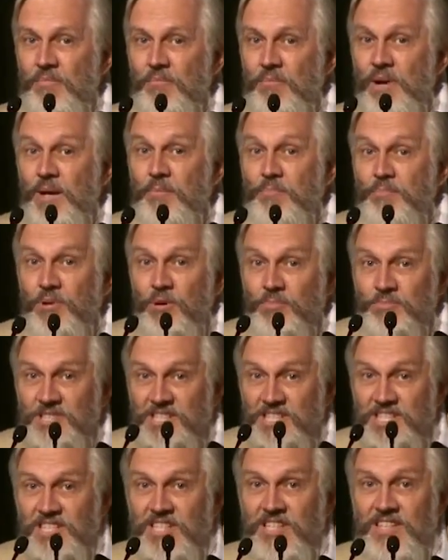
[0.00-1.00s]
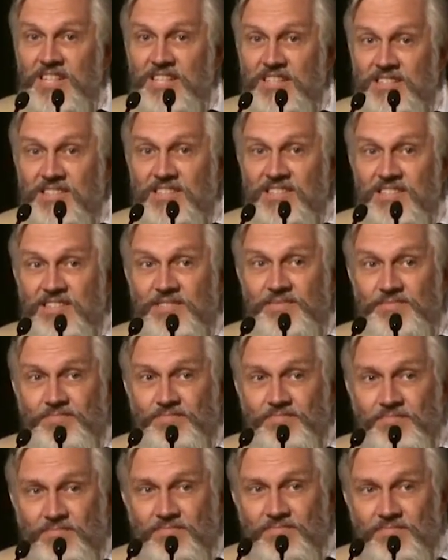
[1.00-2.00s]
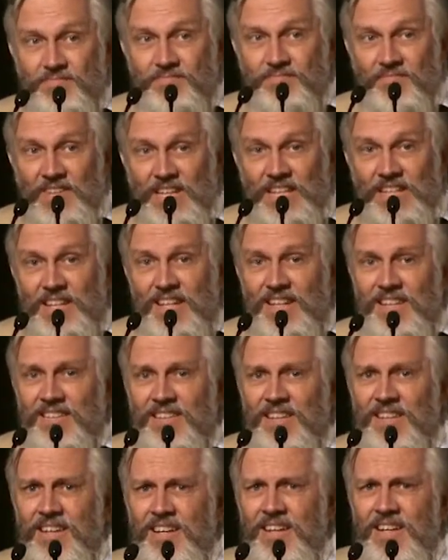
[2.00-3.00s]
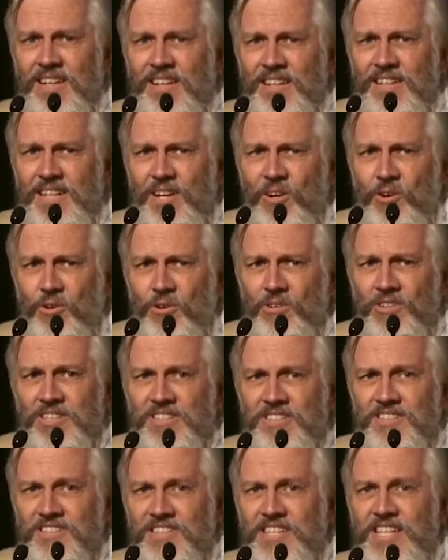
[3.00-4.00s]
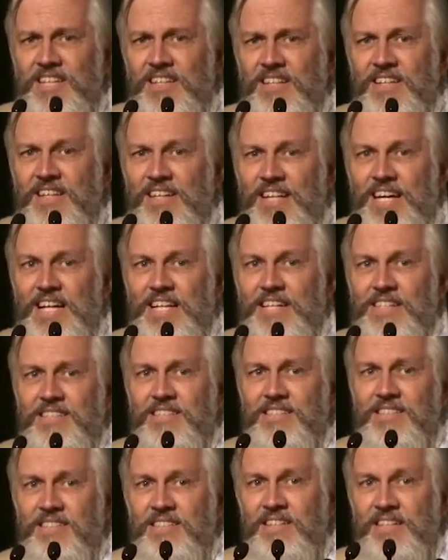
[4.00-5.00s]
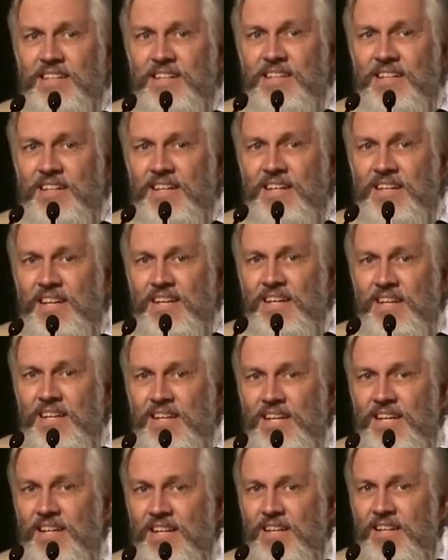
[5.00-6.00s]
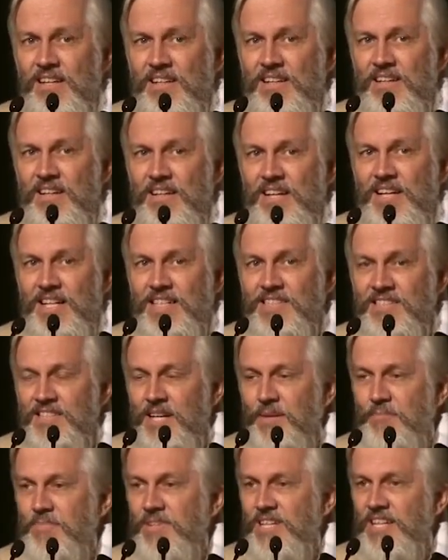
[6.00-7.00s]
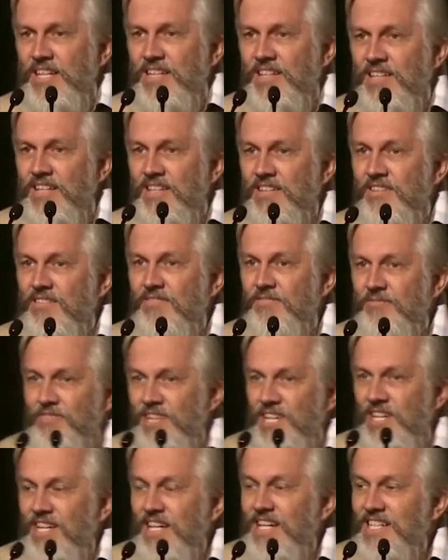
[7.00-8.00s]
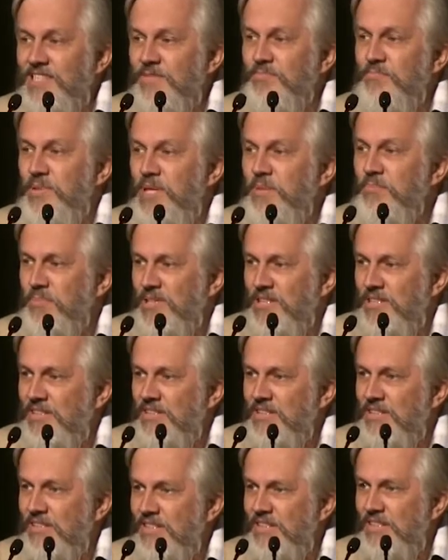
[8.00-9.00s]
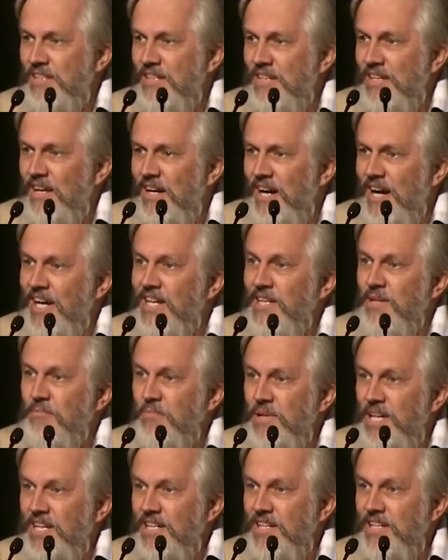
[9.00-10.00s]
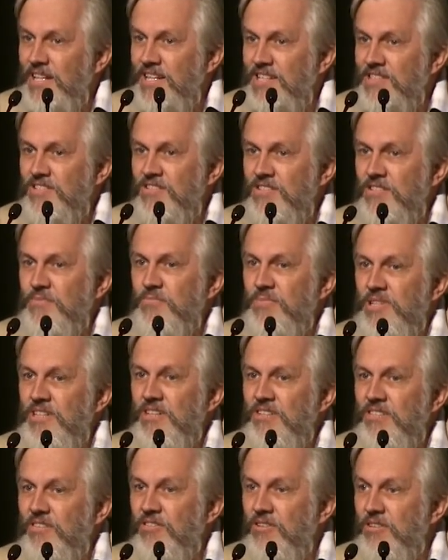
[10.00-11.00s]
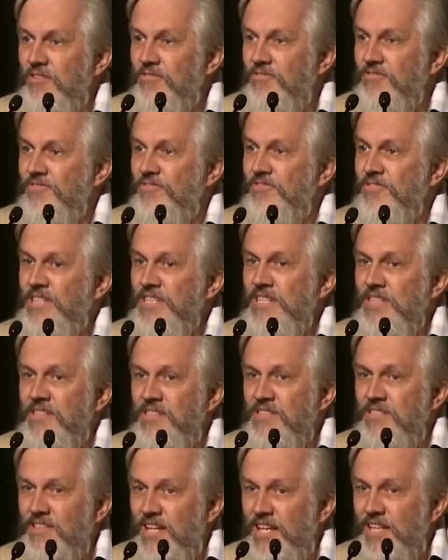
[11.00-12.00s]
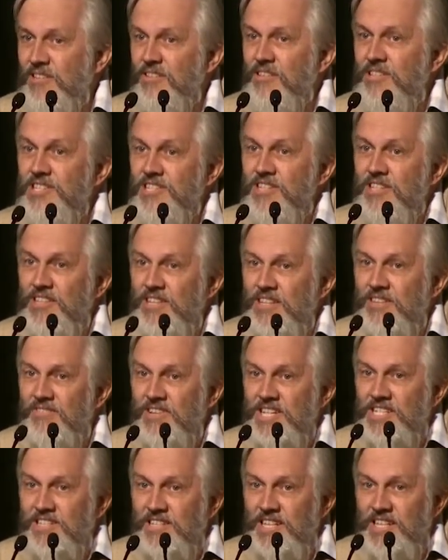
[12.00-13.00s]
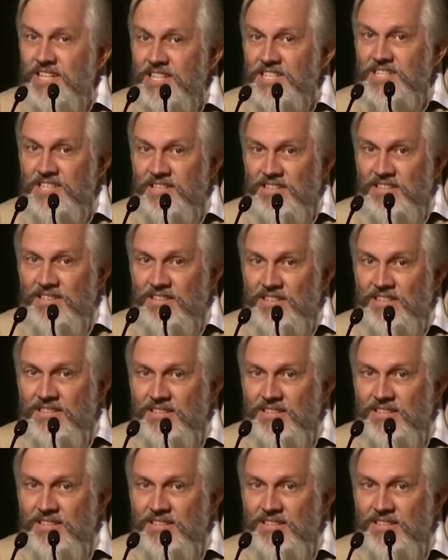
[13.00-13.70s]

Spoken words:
My proposition is that the whole secret lies in accepting that we as people are the main instrument of psychological investigation,